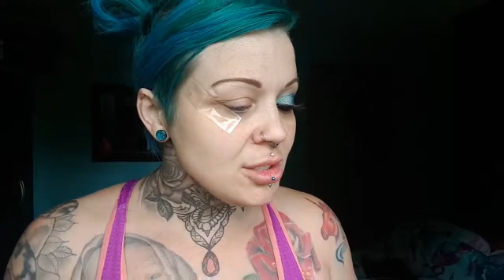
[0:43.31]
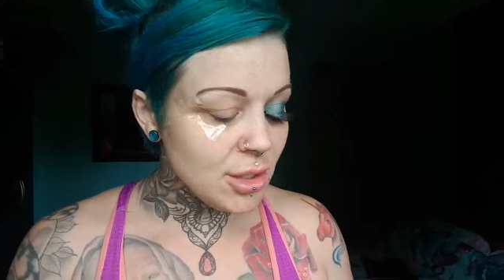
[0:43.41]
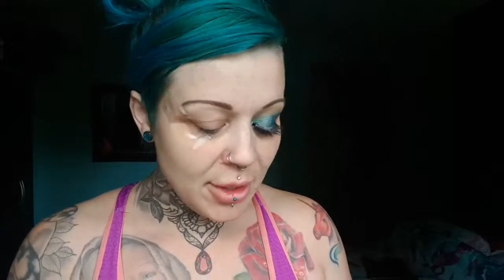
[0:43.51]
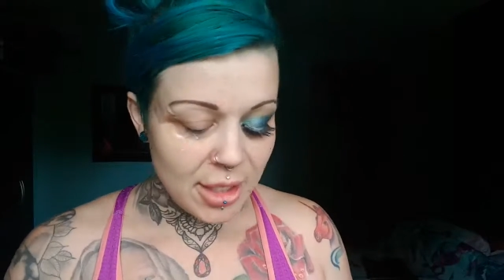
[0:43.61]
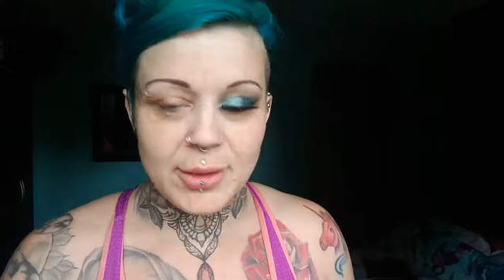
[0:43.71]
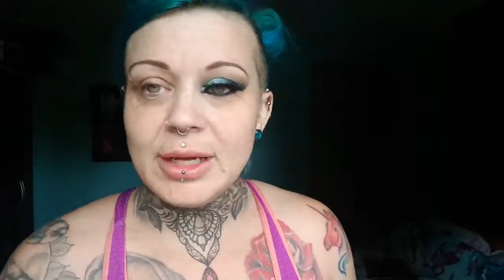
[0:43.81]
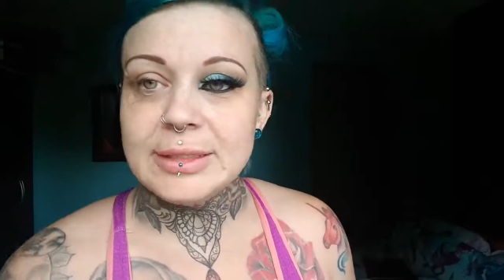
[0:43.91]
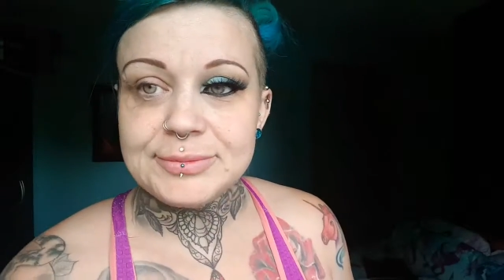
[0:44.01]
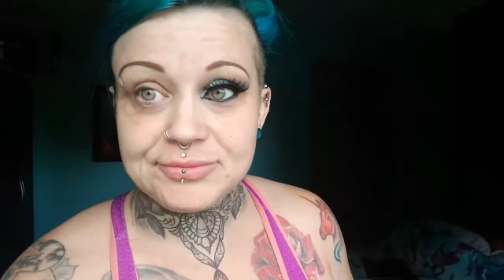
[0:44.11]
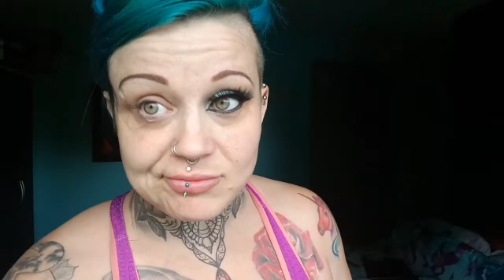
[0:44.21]
So
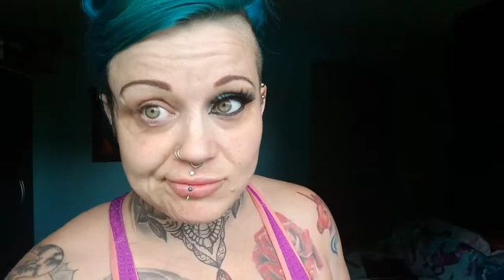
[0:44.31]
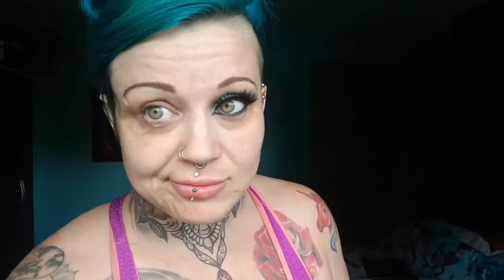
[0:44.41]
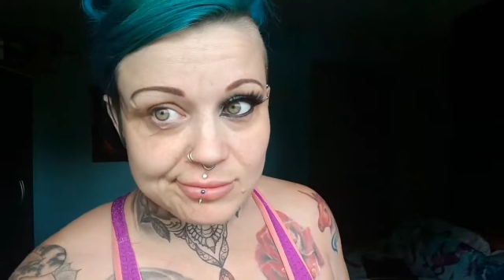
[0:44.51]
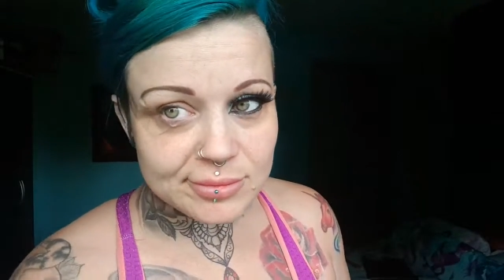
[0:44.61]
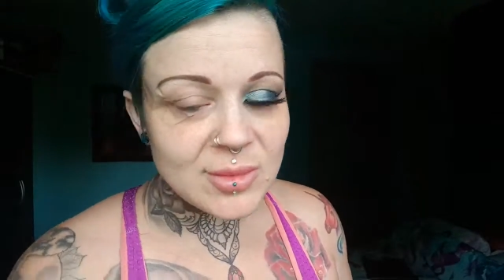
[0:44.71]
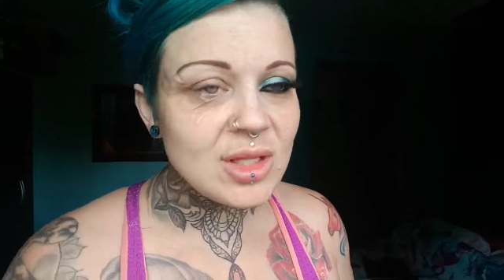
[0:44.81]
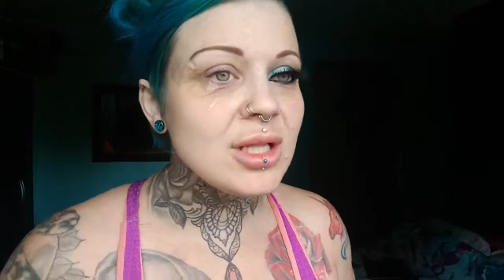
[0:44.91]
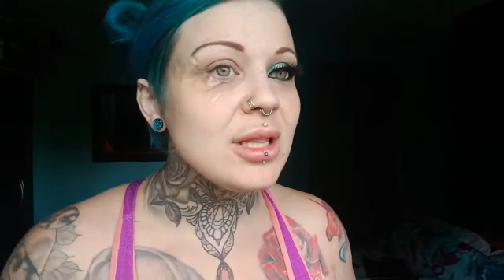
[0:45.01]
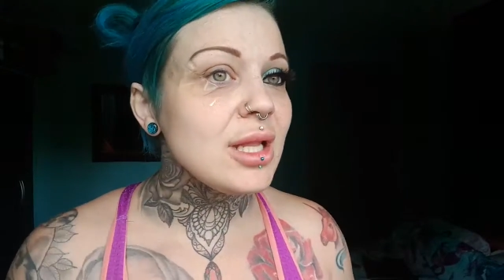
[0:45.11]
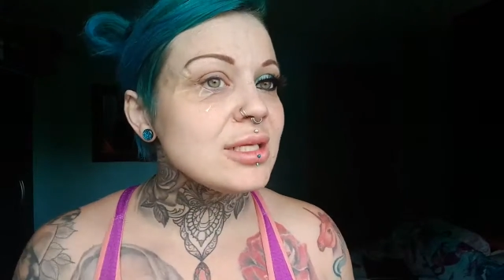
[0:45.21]
anyway,
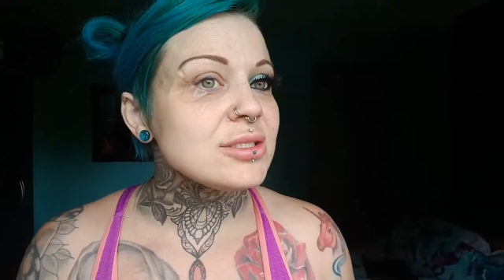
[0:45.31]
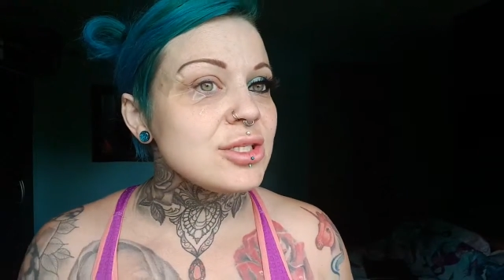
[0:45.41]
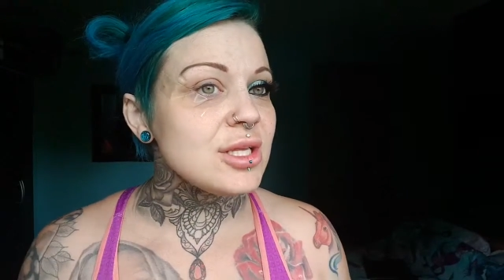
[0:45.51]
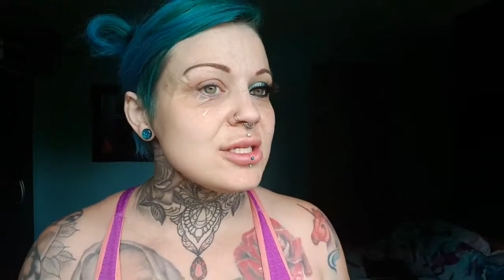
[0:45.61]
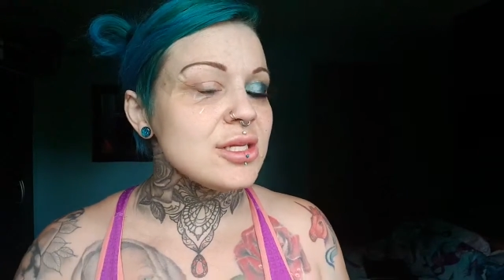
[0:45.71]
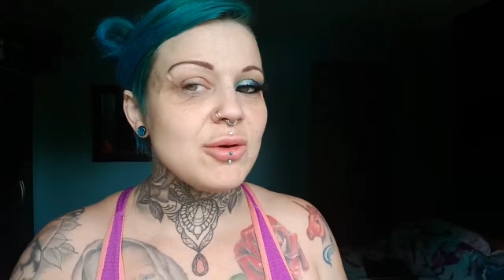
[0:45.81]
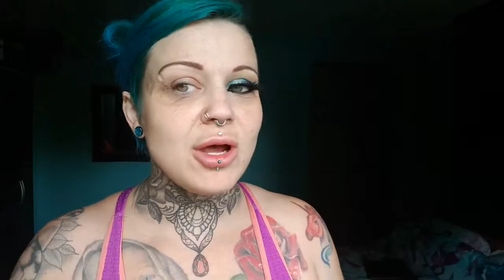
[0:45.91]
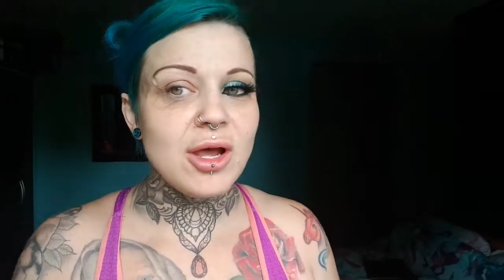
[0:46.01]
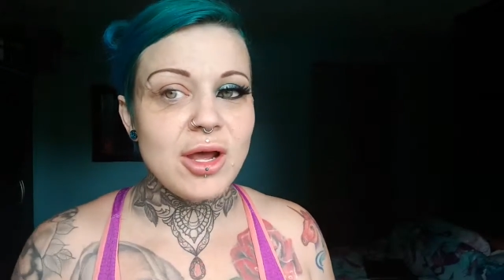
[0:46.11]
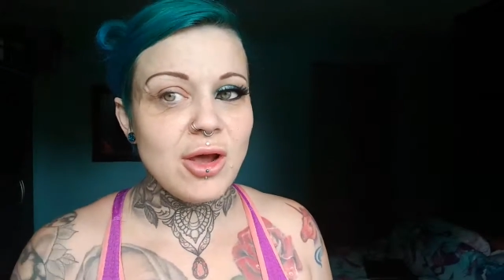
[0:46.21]
let's do this.
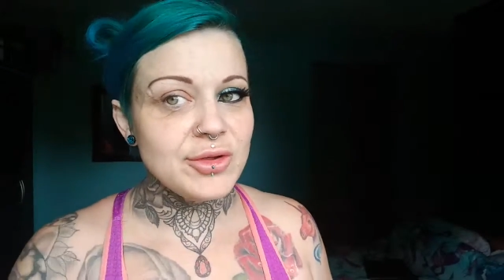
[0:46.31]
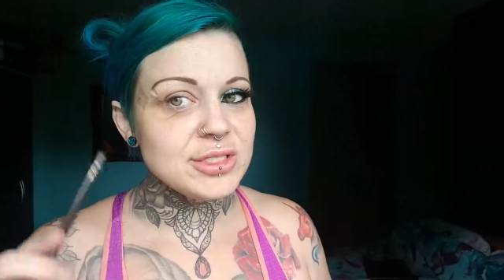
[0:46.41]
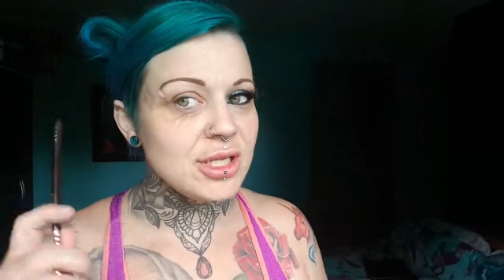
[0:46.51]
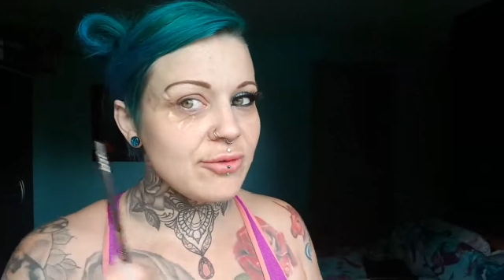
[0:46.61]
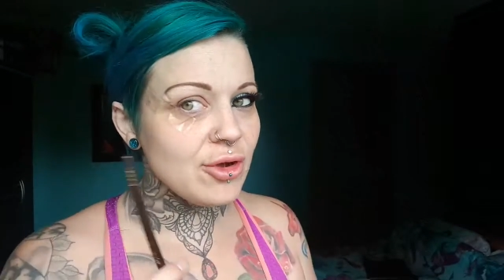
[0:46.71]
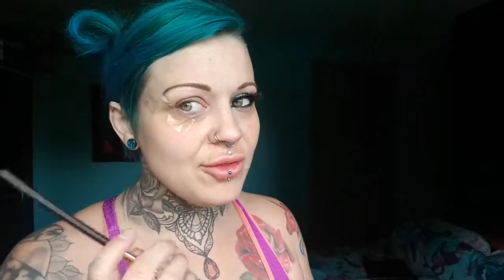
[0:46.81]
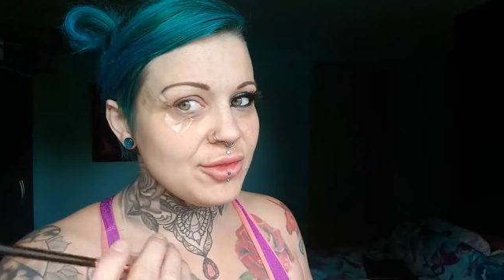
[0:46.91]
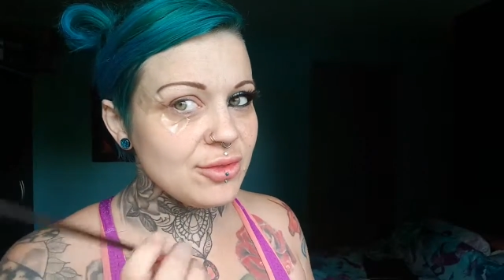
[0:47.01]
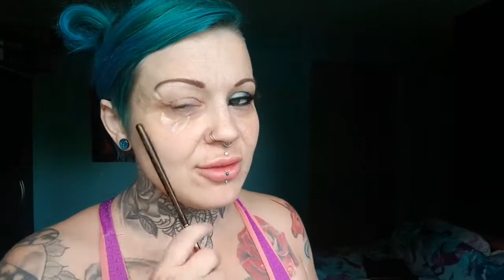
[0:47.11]
So obviously I've got